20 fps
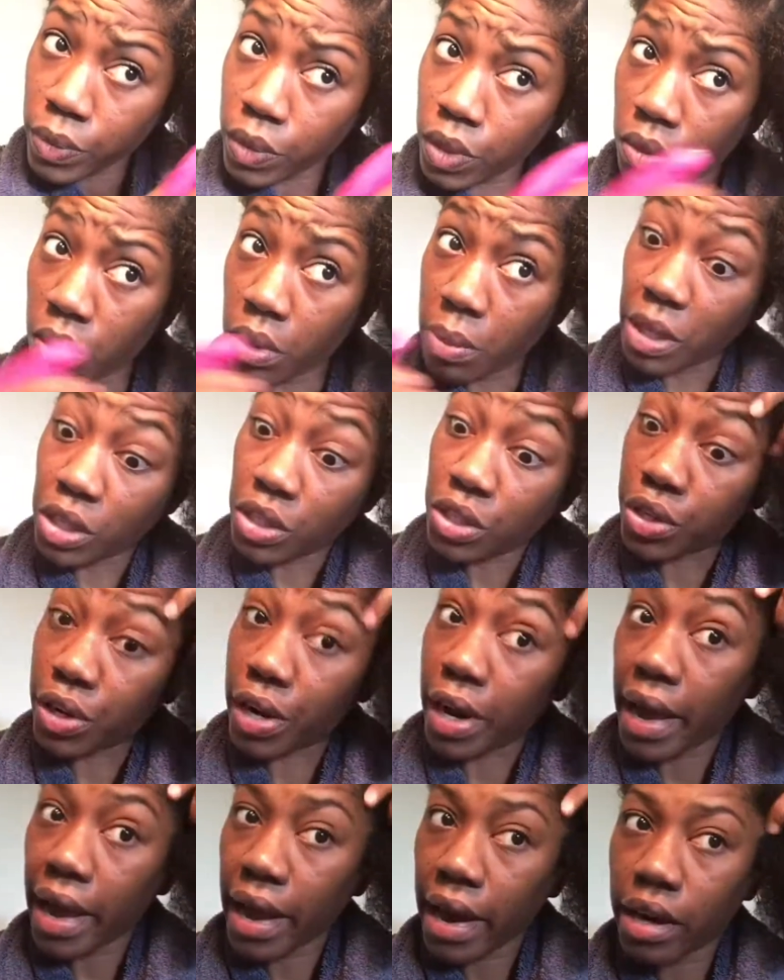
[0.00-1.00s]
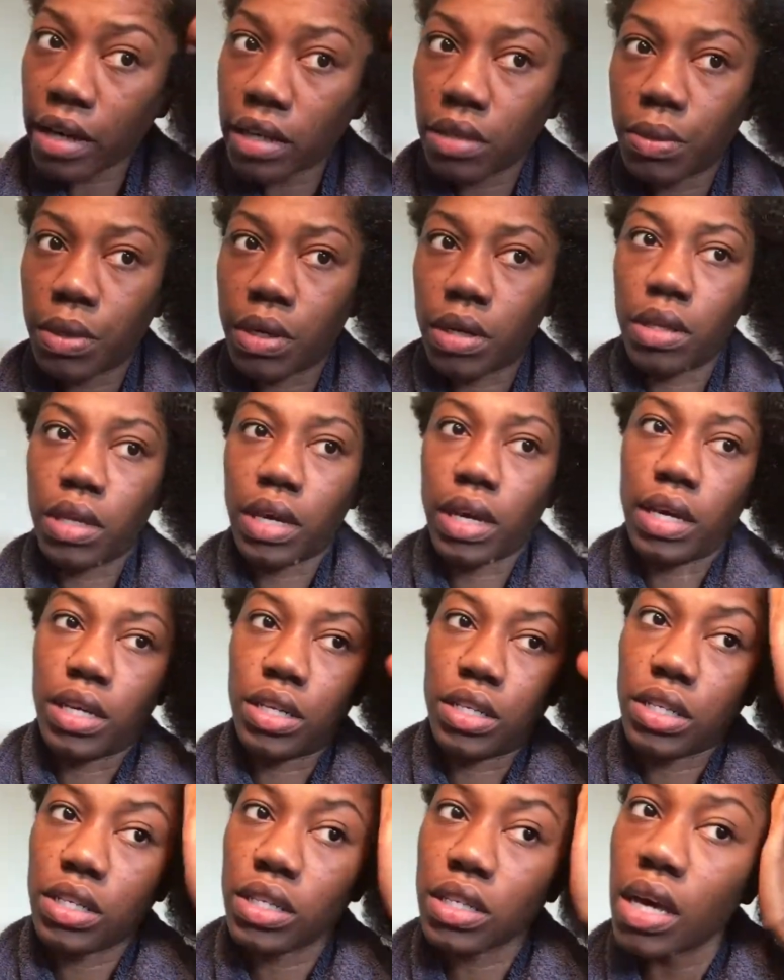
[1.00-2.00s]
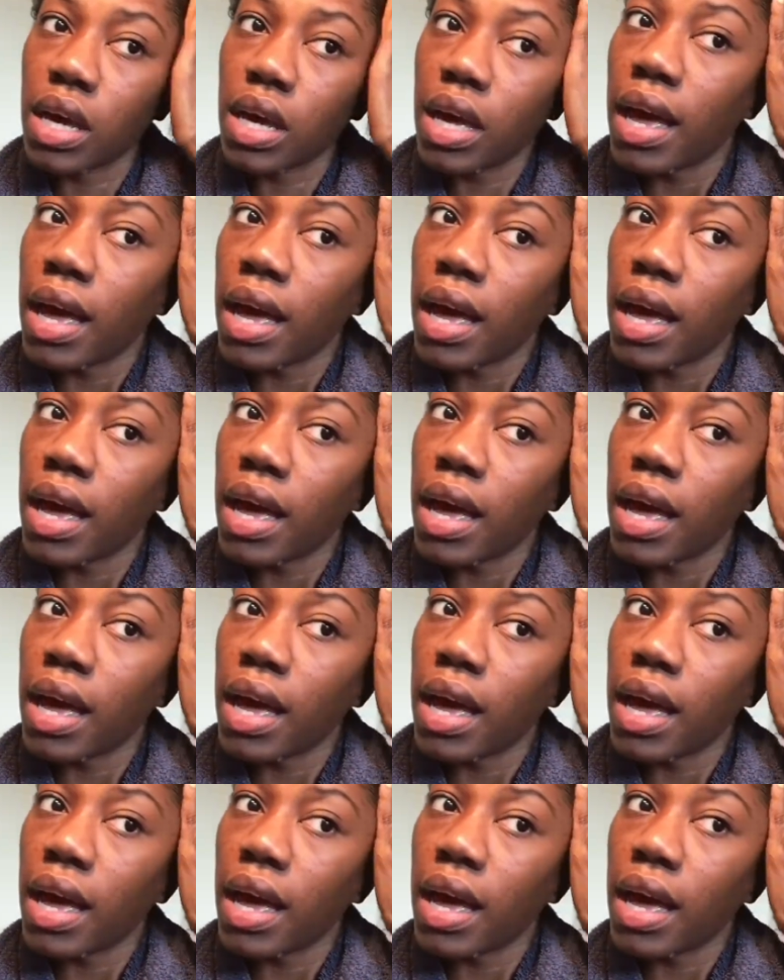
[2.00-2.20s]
You want to make sure your hair is wet on the edges,